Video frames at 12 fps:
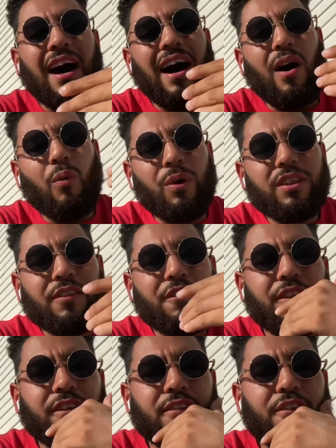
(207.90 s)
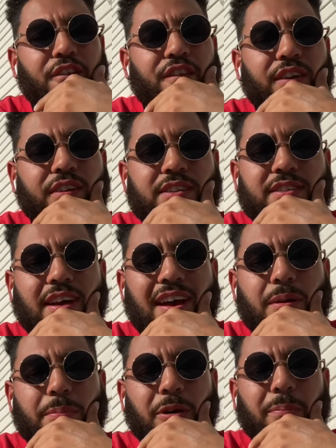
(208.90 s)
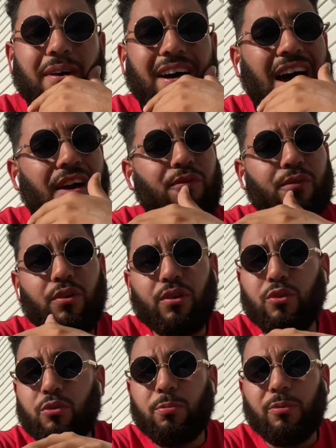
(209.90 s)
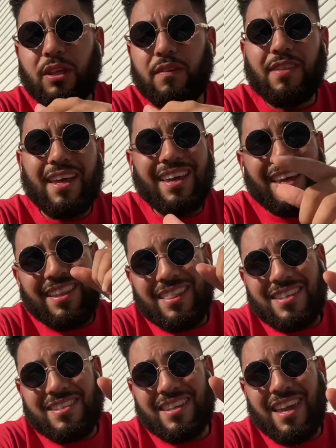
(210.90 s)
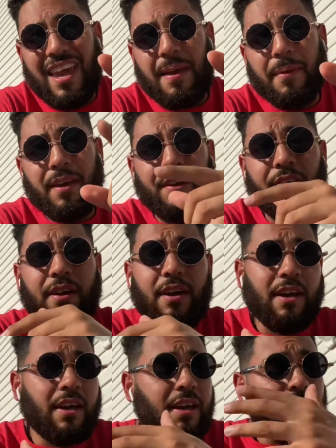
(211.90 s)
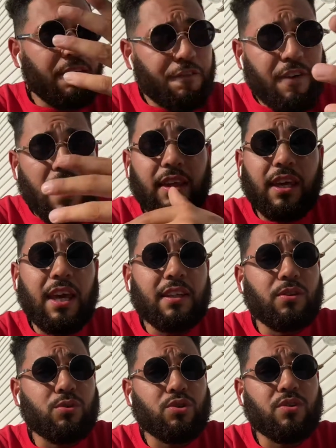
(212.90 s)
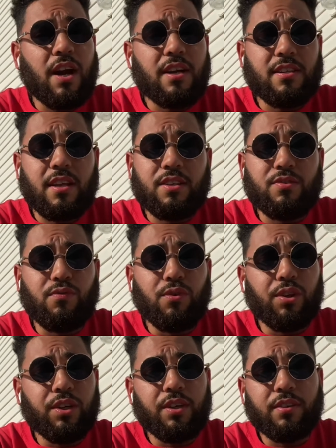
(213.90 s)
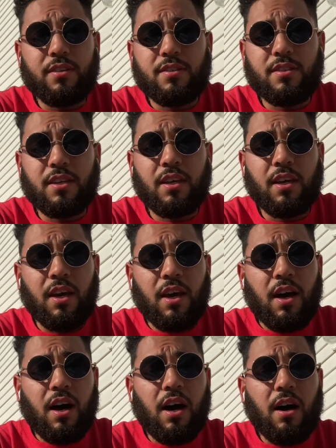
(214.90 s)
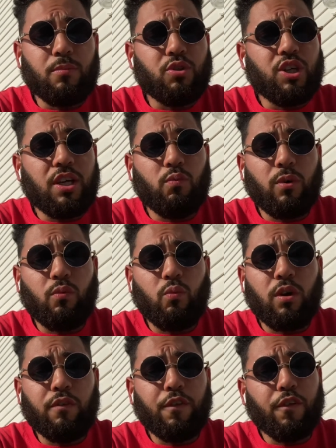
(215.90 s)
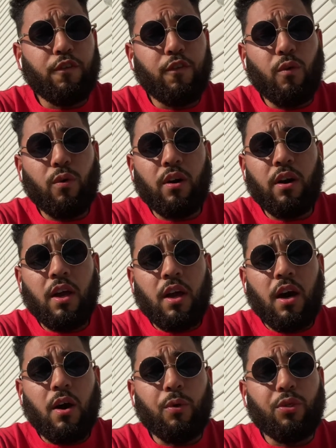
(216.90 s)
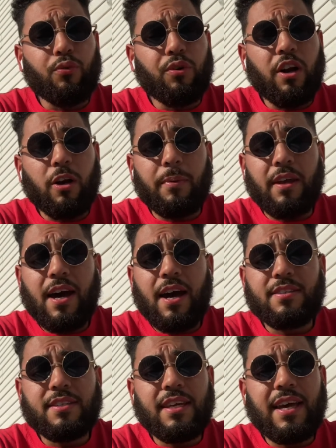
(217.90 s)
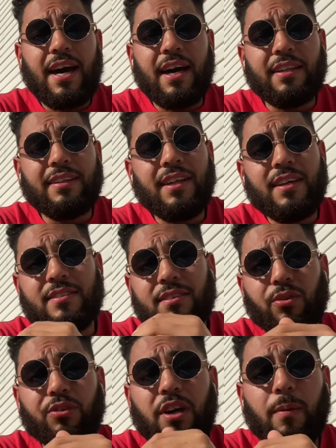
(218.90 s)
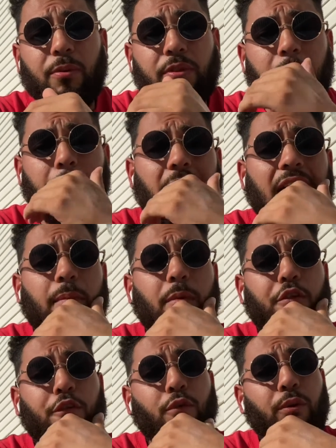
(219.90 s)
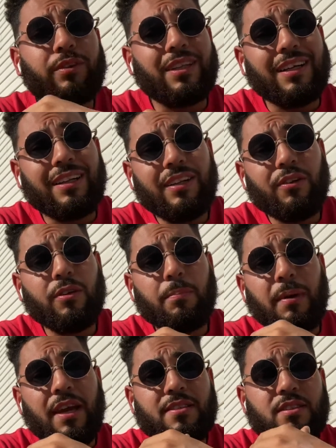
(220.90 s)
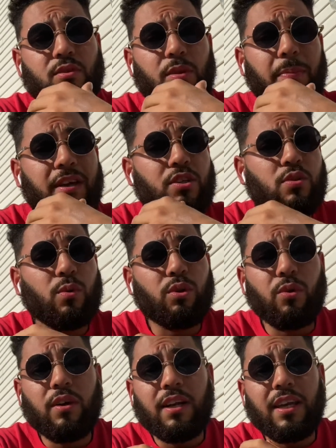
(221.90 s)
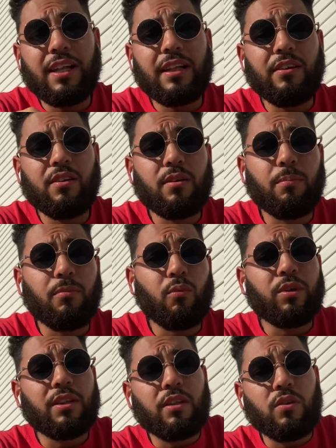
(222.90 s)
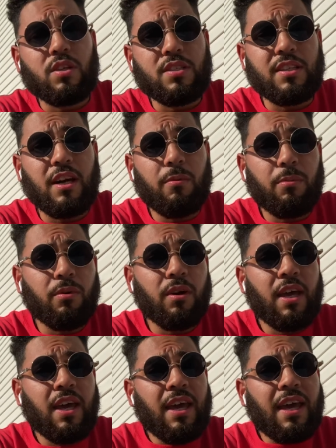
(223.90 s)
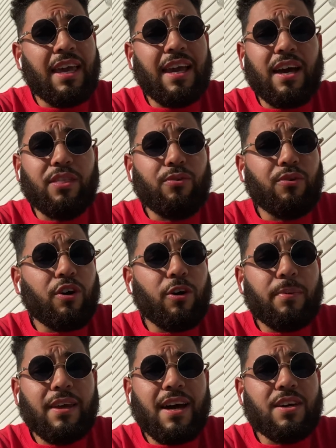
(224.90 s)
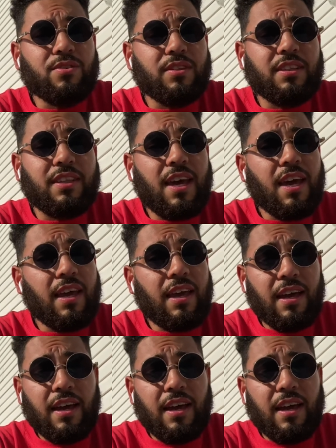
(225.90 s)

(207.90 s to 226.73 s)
with the Philadelphia Phillies lineup here. But I really do believe that in this game here, he finally hit those strides, and it's really good to see. Gene went 1-for-4 with 3 RBIs. He got a nice little double in the bottom of the fourth to clear the bases. The bases were loaded, and he cleared them with his double. He got 3 RBIs on the day.